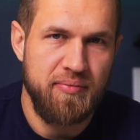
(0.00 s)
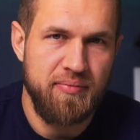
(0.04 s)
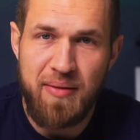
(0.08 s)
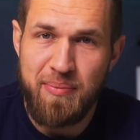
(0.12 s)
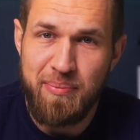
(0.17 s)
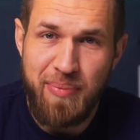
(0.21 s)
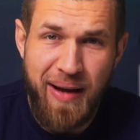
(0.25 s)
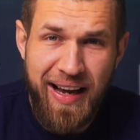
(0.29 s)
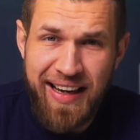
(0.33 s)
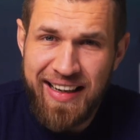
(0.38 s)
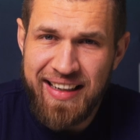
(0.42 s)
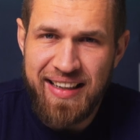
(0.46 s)

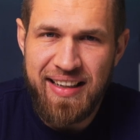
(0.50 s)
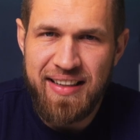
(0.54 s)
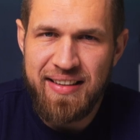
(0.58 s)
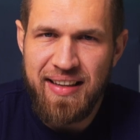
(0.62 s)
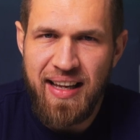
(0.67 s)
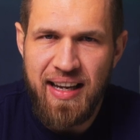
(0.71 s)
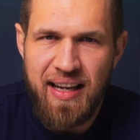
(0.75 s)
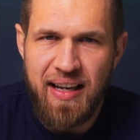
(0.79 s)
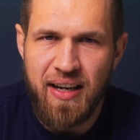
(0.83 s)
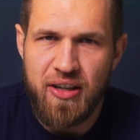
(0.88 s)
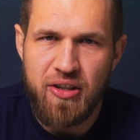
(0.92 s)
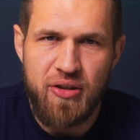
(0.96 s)
And back in the
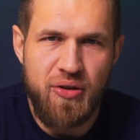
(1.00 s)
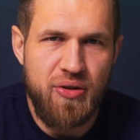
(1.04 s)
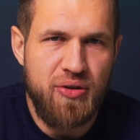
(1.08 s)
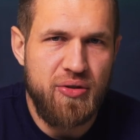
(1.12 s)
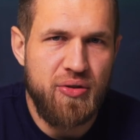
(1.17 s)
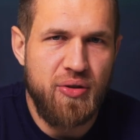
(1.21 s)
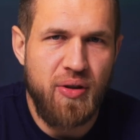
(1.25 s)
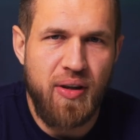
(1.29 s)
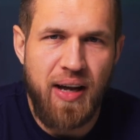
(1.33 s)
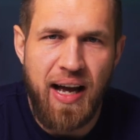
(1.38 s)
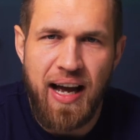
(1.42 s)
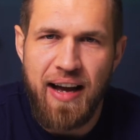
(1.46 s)
day, I
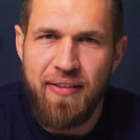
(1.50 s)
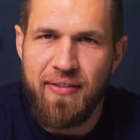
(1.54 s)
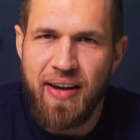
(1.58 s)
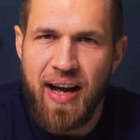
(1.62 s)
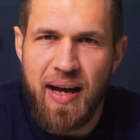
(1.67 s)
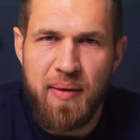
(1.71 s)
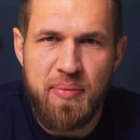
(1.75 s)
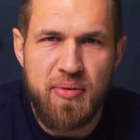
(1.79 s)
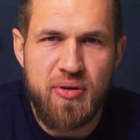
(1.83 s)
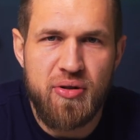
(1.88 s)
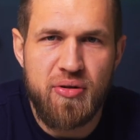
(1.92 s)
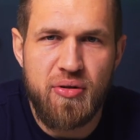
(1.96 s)
used to have
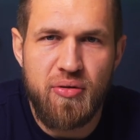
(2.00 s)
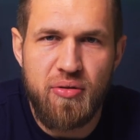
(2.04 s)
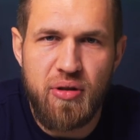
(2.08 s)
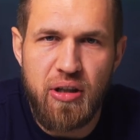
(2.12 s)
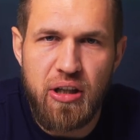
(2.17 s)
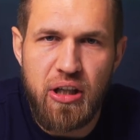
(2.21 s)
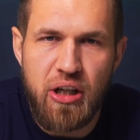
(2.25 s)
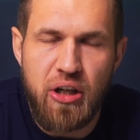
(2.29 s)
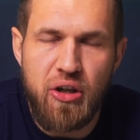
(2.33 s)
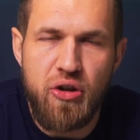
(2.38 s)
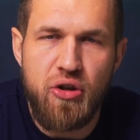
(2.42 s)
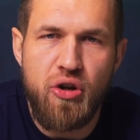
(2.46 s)

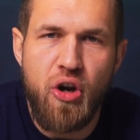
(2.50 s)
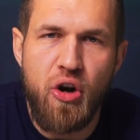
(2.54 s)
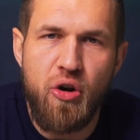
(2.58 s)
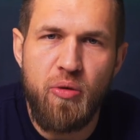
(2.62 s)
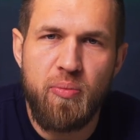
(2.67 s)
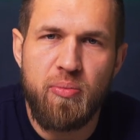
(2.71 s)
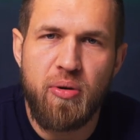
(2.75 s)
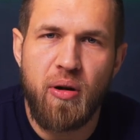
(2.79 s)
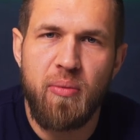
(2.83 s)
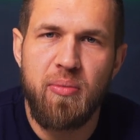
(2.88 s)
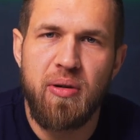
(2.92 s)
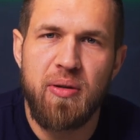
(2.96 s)
absolutely
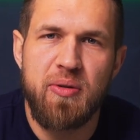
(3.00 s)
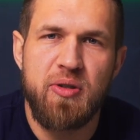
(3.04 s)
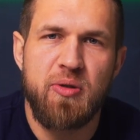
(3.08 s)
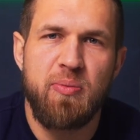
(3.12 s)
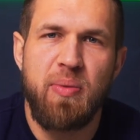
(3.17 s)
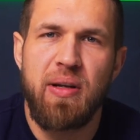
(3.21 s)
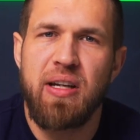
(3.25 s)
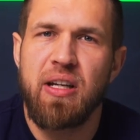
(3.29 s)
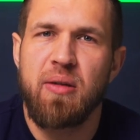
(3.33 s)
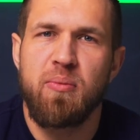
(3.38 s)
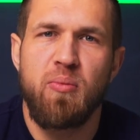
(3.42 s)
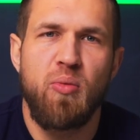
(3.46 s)
no problem
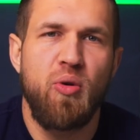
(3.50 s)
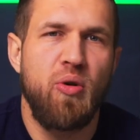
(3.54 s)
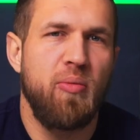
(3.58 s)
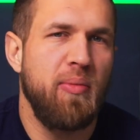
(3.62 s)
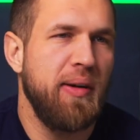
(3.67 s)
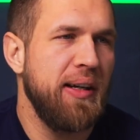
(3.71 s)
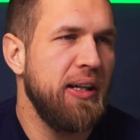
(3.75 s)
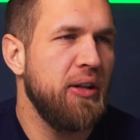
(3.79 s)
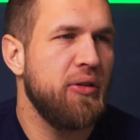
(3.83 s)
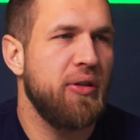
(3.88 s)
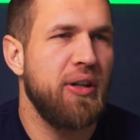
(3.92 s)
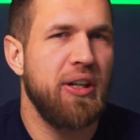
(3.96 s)
spending more
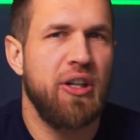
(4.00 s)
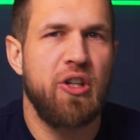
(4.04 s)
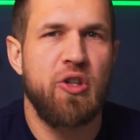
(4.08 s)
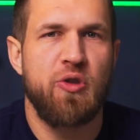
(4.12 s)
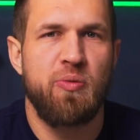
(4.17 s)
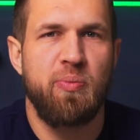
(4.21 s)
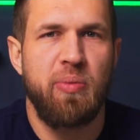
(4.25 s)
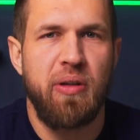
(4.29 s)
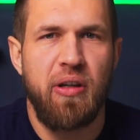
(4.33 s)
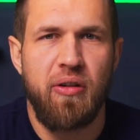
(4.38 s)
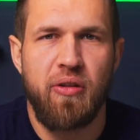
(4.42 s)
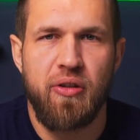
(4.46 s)
money on
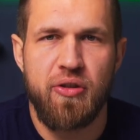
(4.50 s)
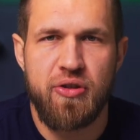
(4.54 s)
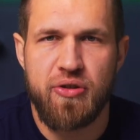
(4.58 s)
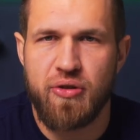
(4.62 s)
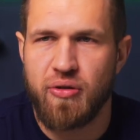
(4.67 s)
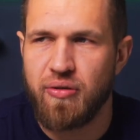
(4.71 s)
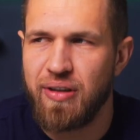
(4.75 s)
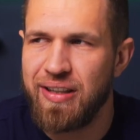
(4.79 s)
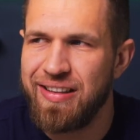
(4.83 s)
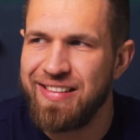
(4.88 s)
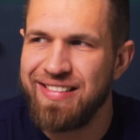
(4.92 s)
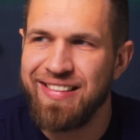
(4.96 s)
experience
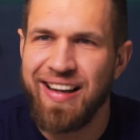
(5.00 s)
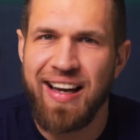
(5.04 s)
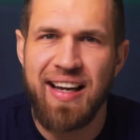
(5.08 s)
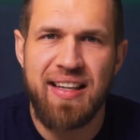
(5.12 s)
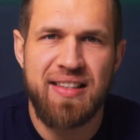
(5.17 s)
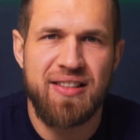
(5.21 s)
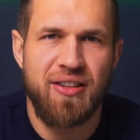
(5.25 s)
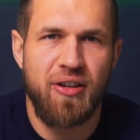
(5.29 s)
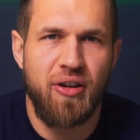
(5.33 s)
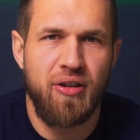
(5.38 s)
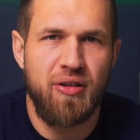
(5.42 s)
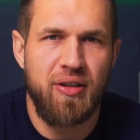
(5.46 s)
or a
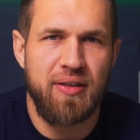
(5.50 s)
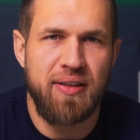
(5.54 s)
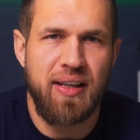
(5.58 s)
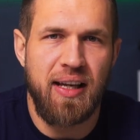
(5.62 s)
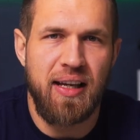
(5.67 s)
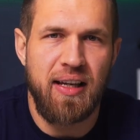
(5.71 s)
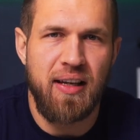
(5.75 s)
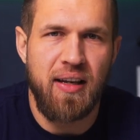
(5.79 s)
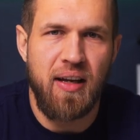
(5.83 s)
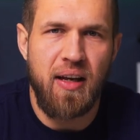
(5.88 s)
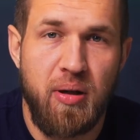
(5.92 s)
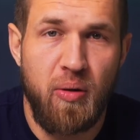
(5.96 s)
nicer
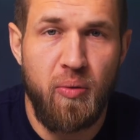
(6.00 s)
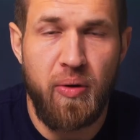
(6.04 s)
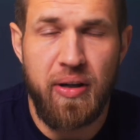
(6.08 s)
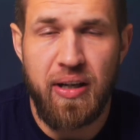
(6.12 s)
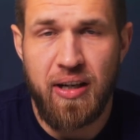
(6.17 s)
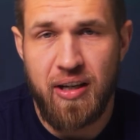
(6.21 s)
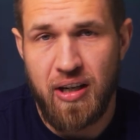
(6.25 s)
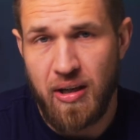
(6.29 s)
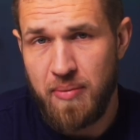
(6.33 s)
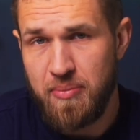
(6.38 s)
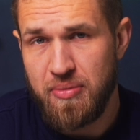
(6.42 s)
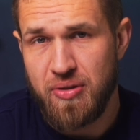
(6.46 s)
holiday. But when
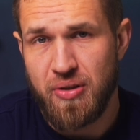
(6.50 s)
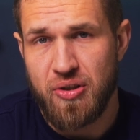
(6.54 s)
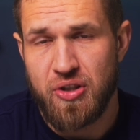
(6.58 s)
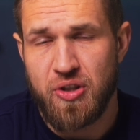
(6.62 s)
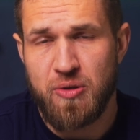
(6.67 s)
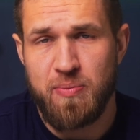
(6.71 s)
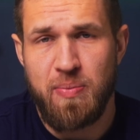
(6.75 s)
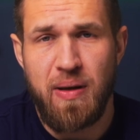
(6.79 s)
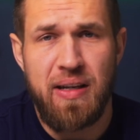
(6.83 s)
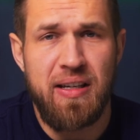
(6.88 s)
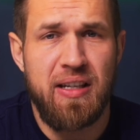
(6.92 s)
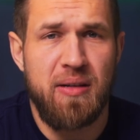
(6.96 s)
it came to
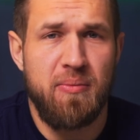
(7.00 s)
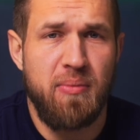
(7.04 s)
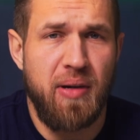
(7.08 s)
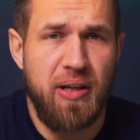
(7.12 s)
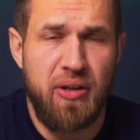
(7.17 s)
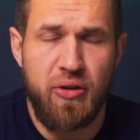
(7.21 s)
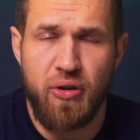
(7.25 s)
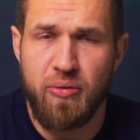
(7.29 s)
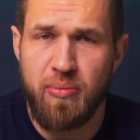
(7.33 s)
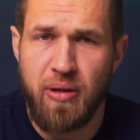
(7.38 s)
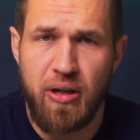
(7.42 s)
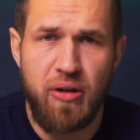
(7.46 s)
spending
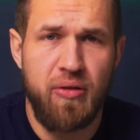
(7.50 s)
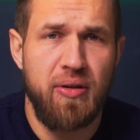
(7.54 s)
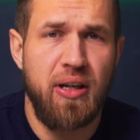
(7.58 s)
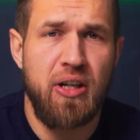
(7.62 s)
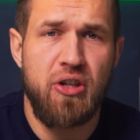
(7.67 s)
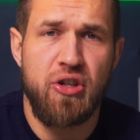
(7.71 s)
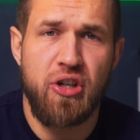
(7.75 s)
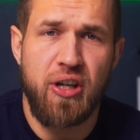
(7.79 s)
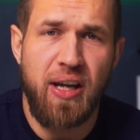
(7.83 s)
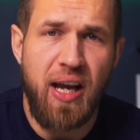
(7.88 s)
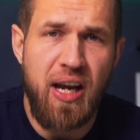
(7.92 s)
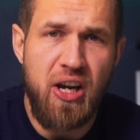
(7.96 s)
money on my own
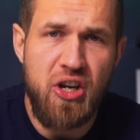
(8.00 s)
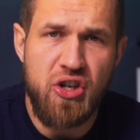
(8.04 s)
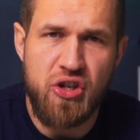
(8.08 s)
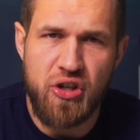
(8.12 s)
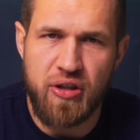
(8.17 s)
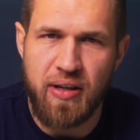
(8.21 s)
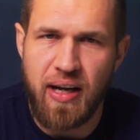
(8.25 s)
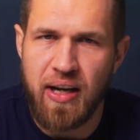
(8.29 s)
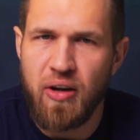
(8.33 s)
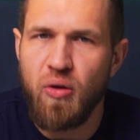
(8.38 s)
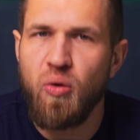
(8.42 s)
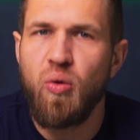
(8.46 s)

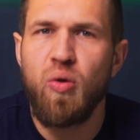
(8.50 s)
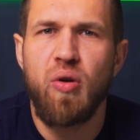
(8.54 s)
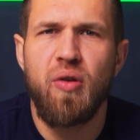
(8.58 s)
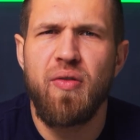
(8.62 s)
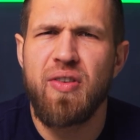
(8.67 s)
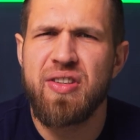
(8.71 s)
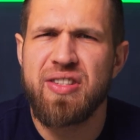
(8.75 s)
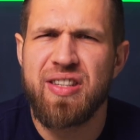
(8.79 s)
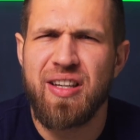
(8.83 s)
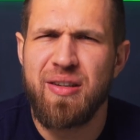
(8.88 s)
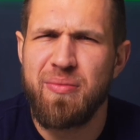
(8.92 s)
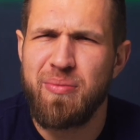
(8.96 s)
education, I all
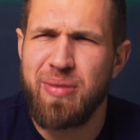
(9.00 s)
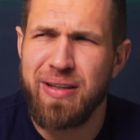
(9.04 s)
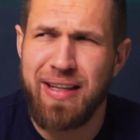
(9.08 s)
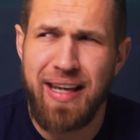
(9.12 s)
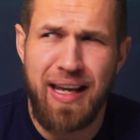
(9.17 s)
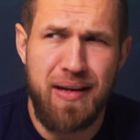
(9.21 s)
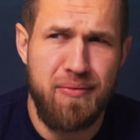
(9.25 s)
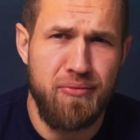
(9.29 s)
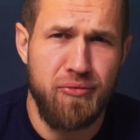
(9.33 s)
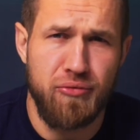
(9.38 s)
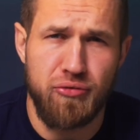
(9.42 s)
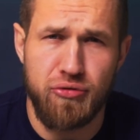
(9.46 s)
of a sudden
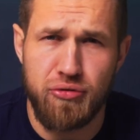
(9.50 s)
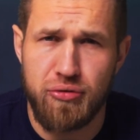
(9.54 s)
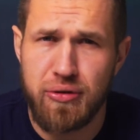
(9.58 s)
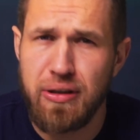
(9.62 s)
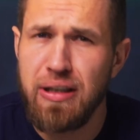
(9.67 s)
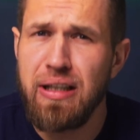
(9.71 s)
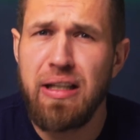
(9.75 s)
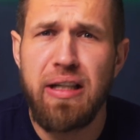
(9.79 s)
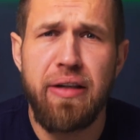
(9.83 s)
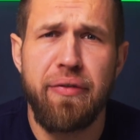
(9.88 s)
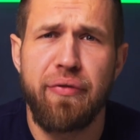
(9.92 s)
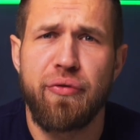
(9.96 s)
became
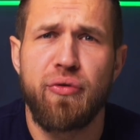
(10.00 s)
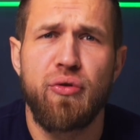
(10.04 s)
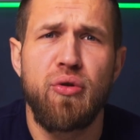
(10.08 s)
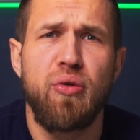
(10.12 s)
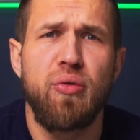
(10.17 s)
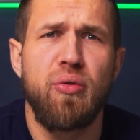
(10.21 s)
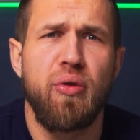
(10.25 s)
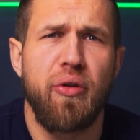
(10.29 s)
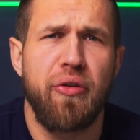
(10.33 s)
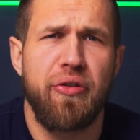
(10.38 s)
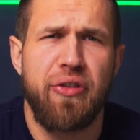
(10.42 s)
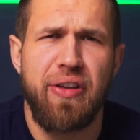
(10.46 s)
really
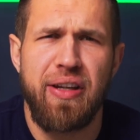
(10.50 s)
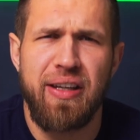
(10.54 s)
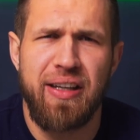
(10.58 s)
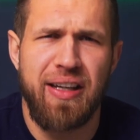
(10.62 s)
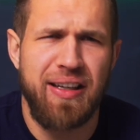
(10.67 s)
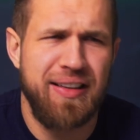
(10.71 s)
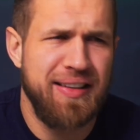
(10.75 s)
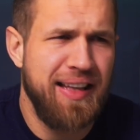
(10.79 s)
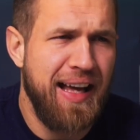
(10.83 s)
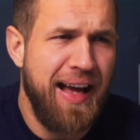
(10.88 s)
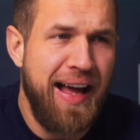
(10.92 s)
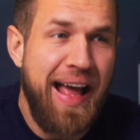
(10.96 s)
frugal,
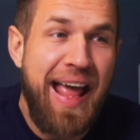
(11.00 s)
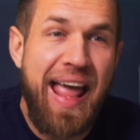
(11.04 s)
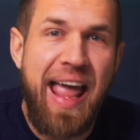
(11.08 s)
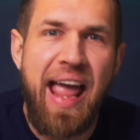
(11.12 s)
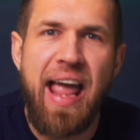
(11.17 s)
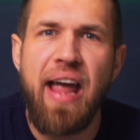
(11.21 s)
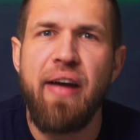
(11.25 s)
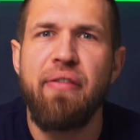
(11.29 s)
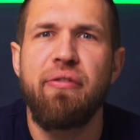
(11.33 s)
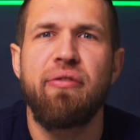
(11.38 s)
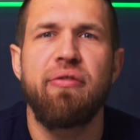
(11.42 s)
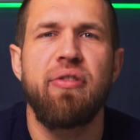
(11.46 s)
thinking that
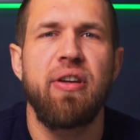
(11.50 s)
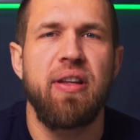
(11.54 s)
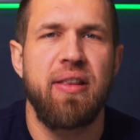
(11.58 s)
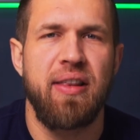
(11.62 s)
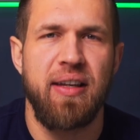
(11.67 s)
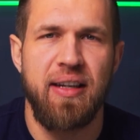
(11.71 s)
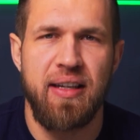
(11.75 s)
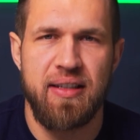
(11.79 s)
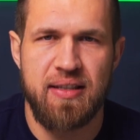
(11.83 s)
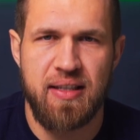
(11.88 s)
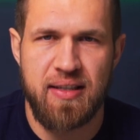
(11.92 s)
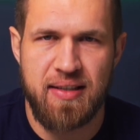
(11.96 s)

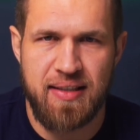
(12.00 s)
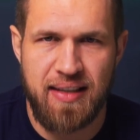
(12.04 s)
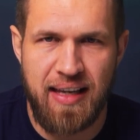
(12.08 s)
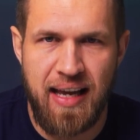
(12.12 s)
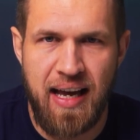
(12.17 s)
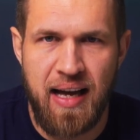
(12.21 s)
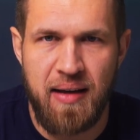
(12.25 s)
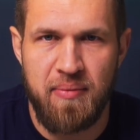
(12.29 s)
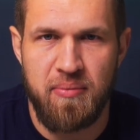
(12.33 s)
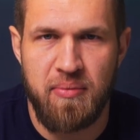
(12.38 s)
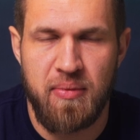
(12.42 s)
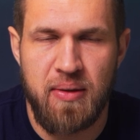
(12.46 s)
everything is a
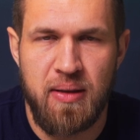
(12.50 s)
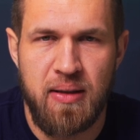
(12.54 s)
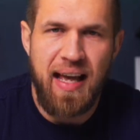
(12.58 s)
scam.